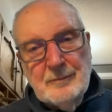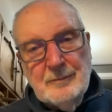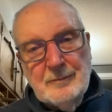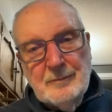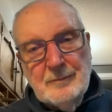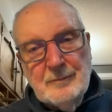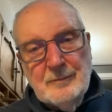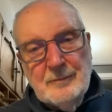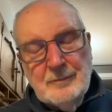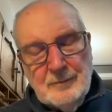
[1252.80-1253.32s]

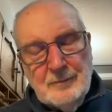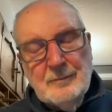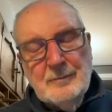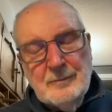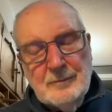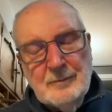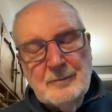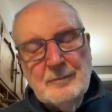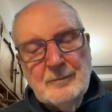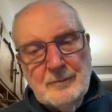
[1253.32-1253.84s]

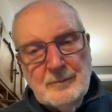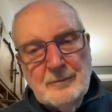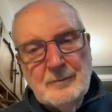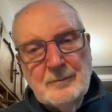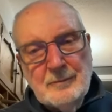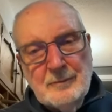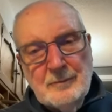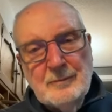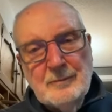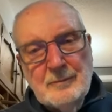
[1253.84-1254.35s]

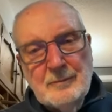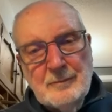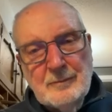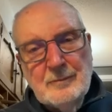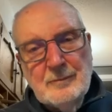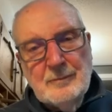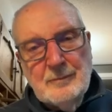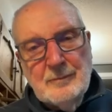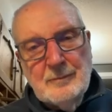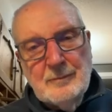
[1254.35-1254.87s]

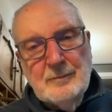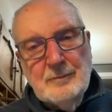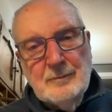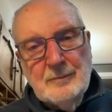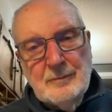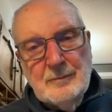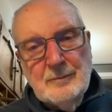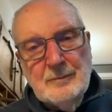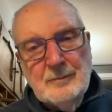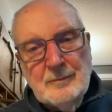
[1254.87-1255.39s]

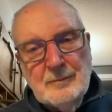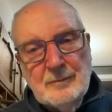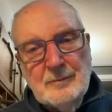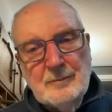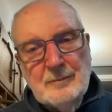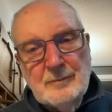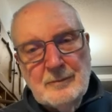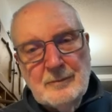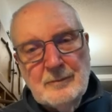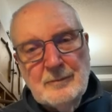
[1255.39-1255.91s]

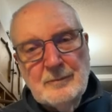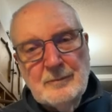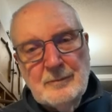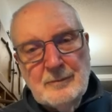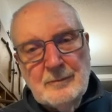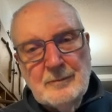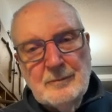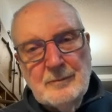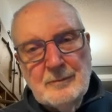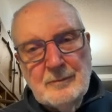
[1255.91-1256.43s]

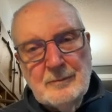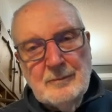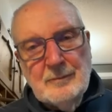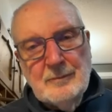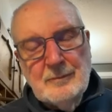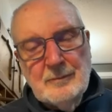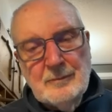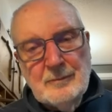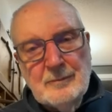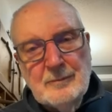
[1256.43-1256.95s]

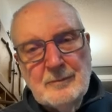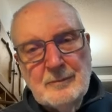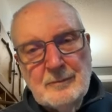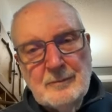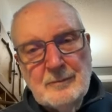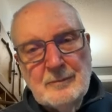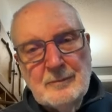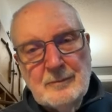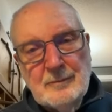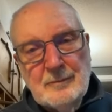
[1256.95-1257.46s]

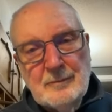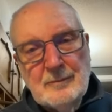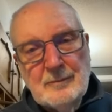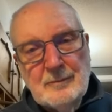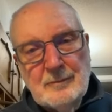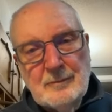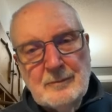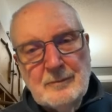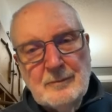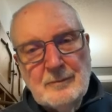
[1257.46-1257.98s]

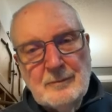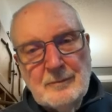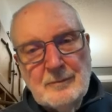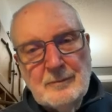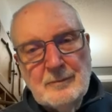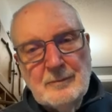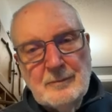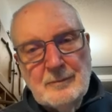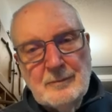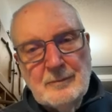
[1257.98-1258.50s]

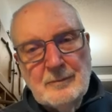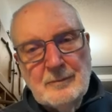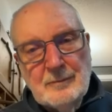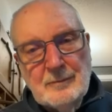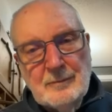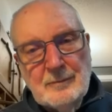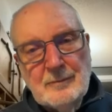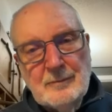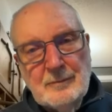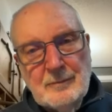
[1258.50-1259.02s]

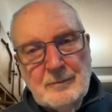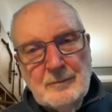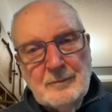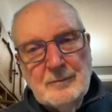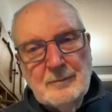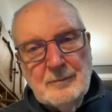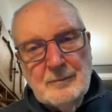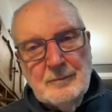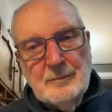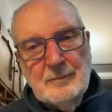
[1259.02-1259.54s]

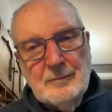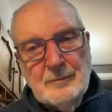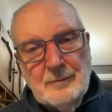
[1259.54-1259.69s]
No words are spoken by the person on screen.